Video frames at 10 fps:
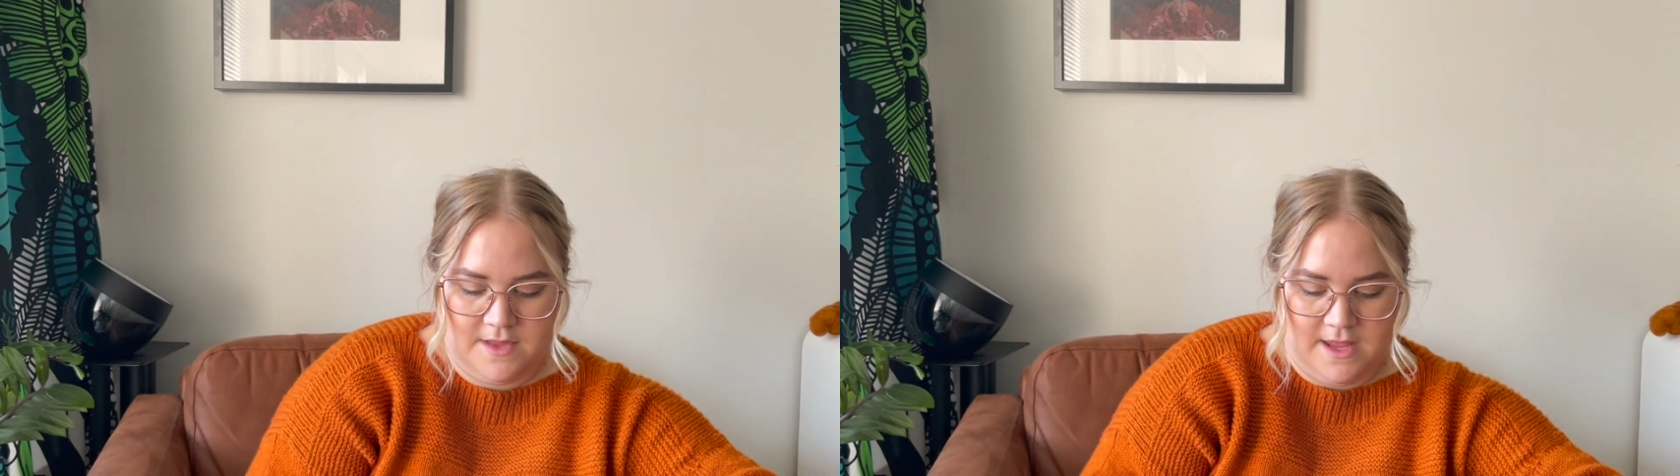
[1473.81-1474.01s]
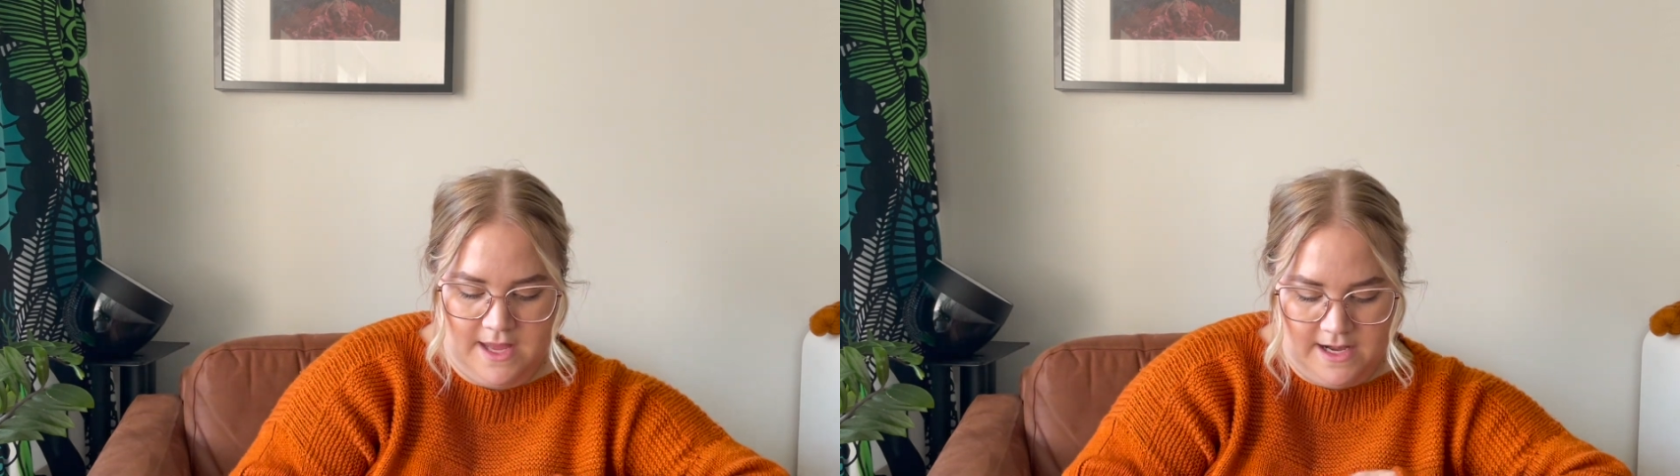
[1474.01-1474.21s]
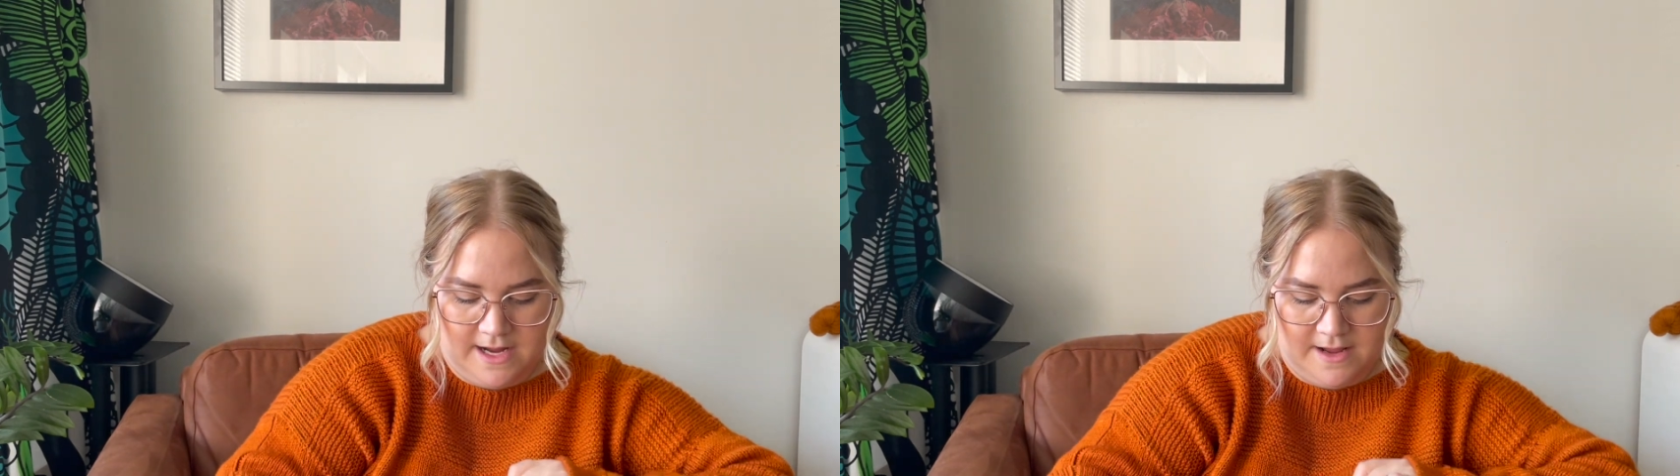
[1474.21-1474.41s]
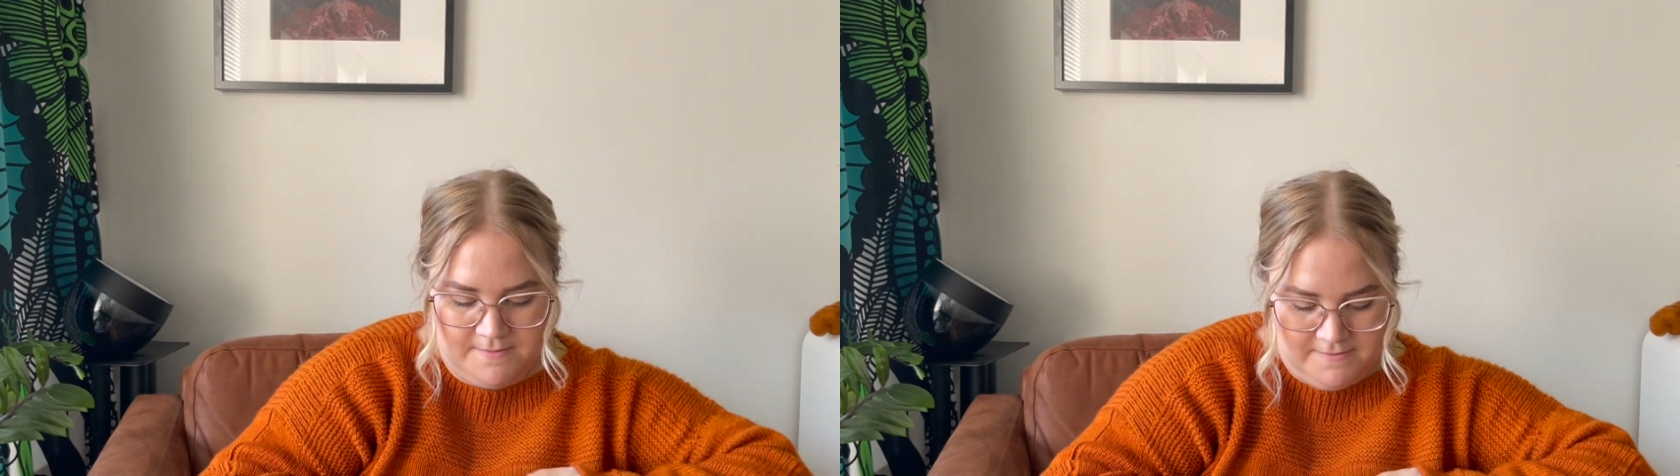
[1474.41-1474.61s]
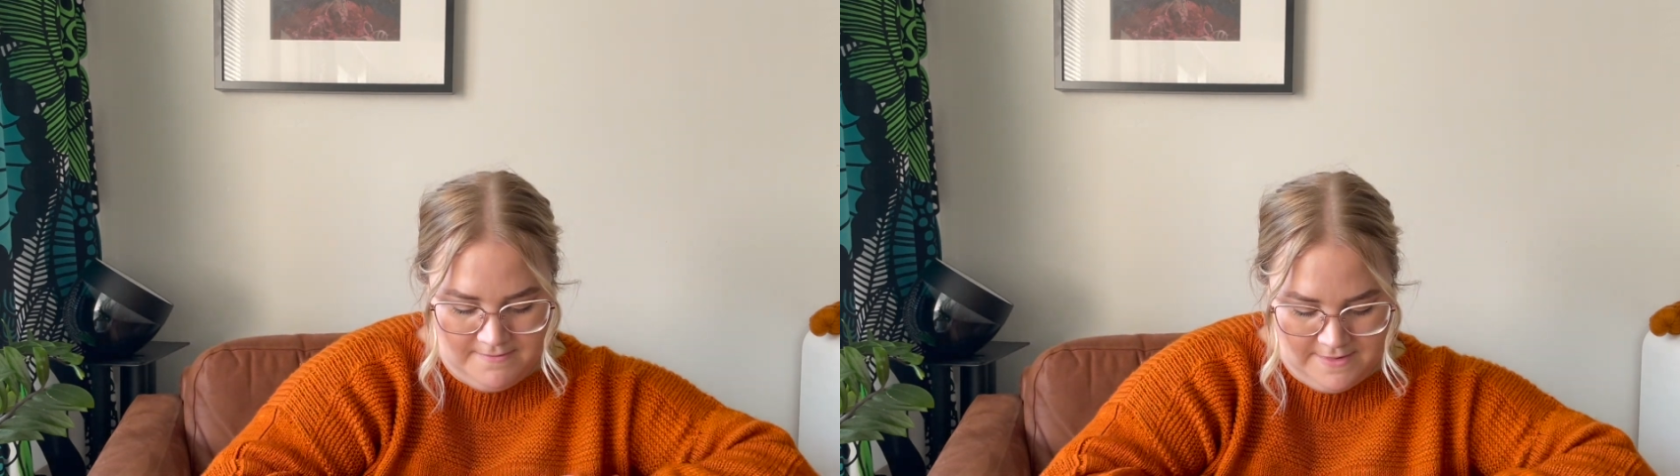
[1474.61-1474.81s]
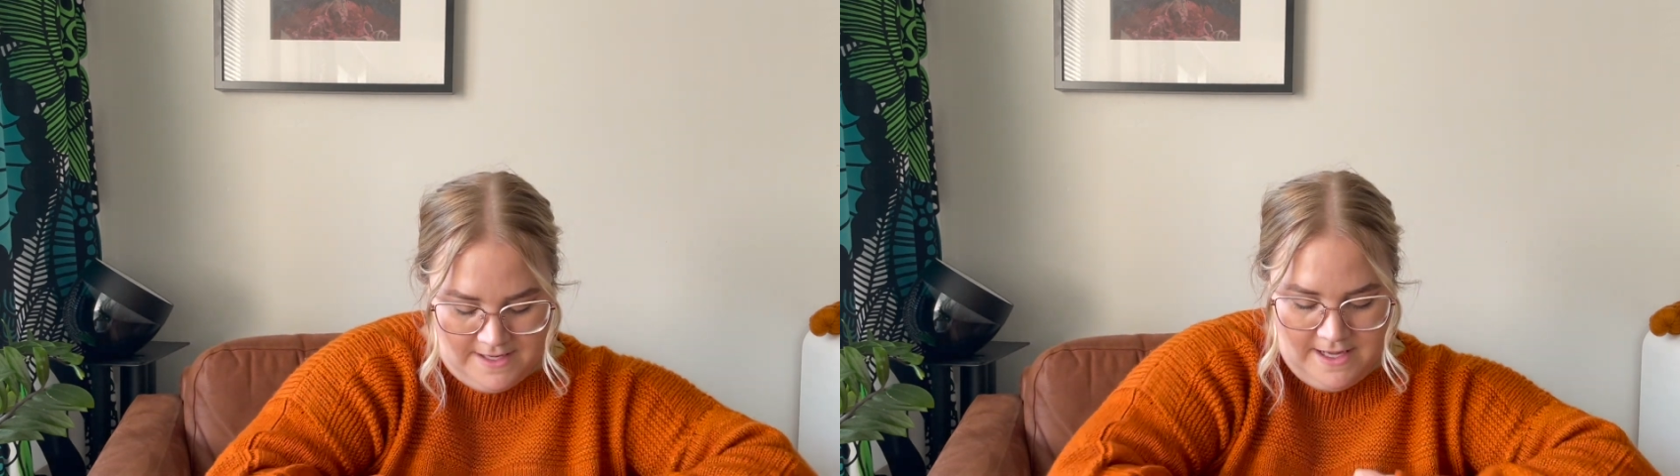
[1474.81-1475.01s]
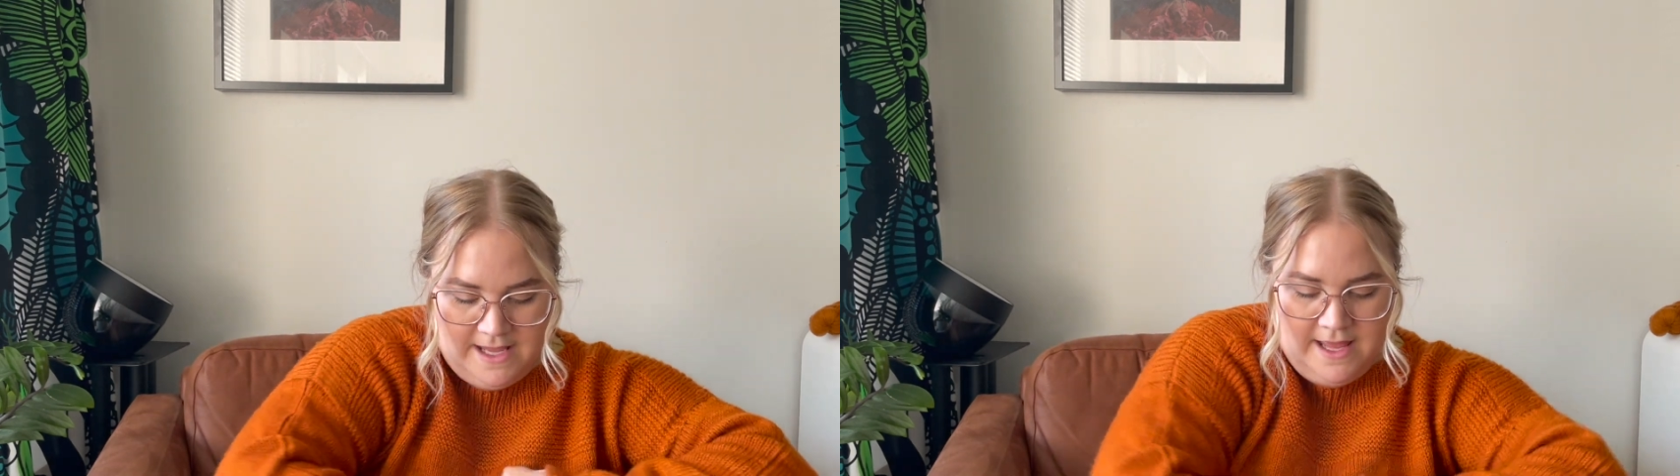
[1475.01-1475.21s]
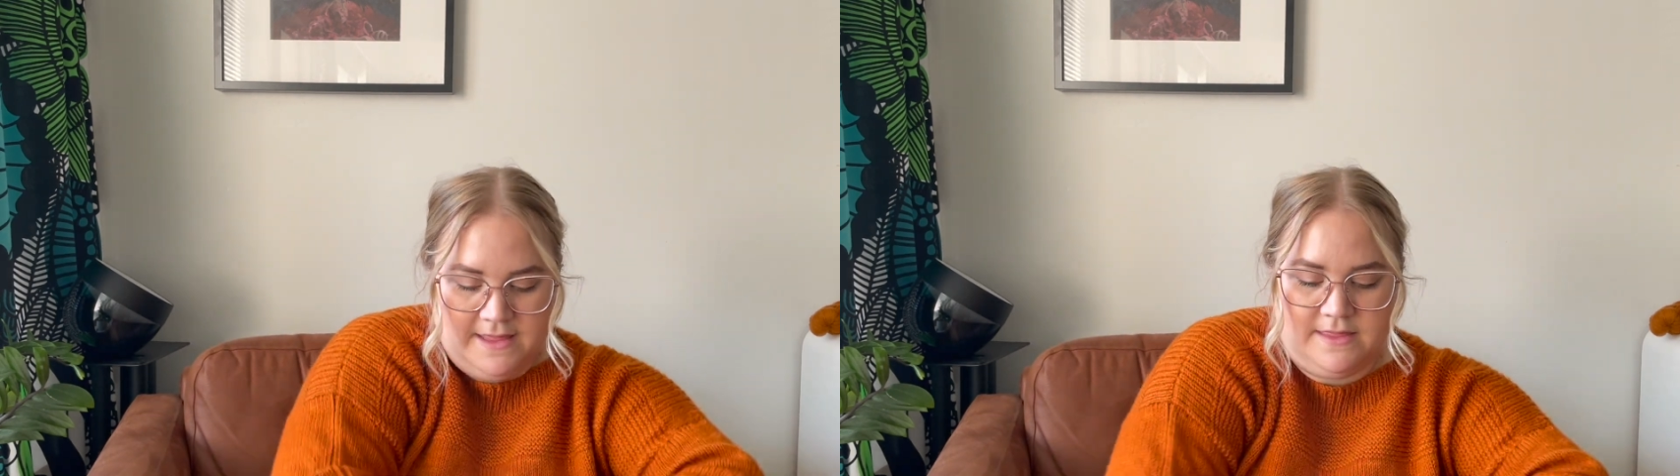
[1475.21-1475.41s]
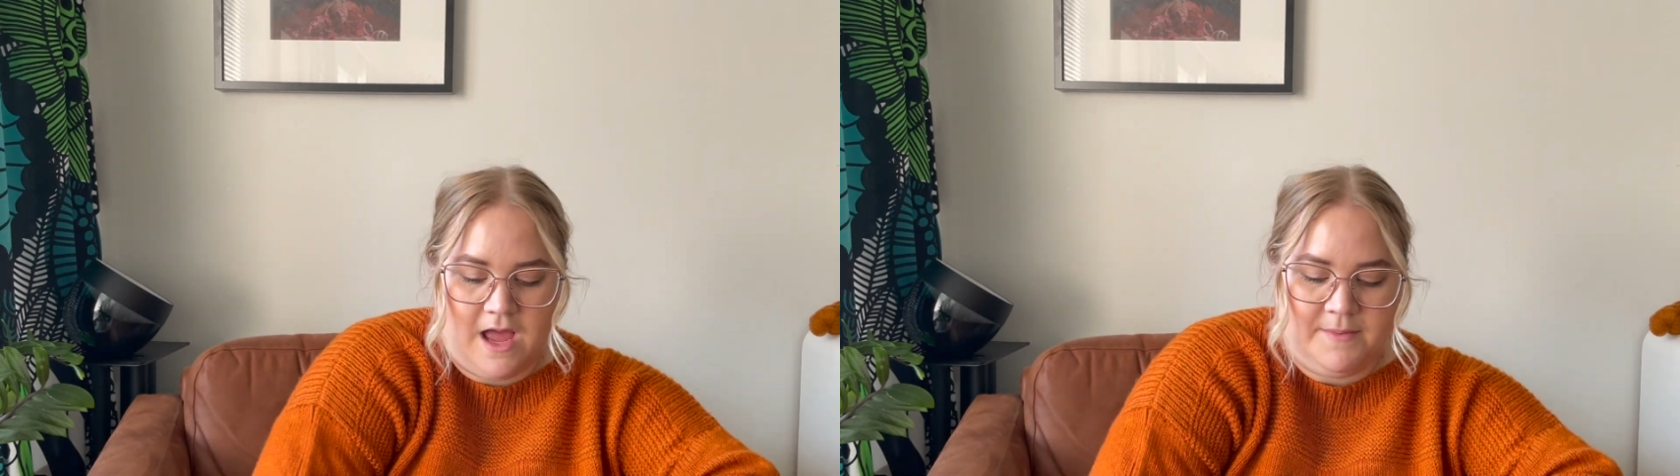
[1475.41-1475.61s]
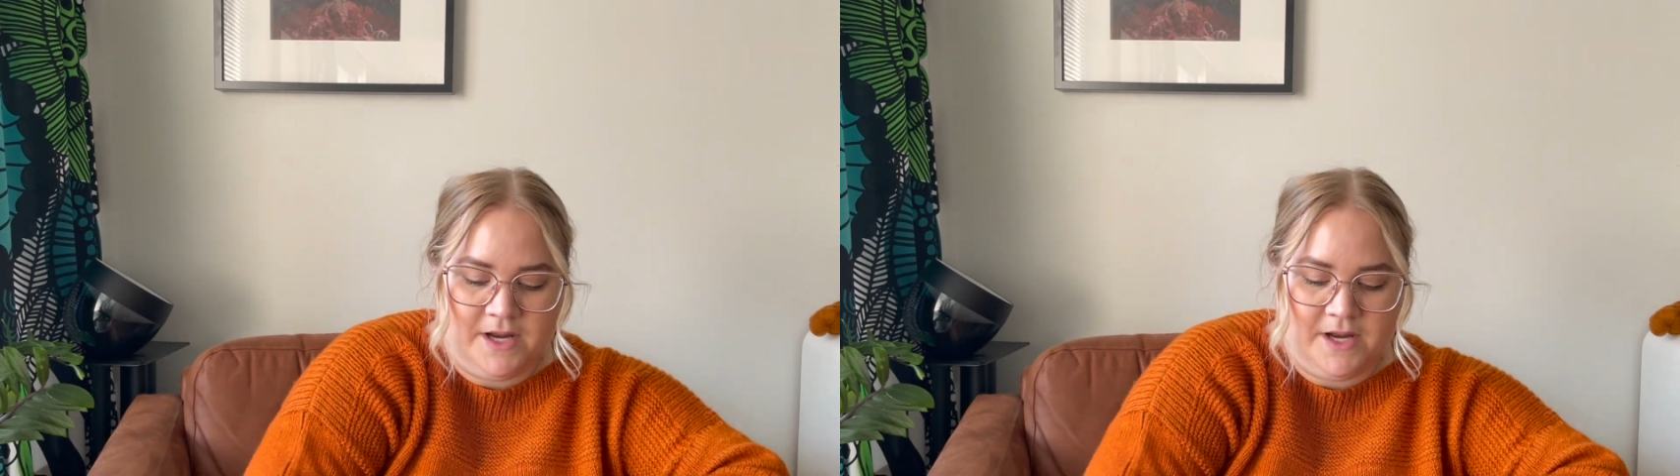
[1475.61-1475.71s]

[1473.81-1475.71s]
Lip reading: And I'm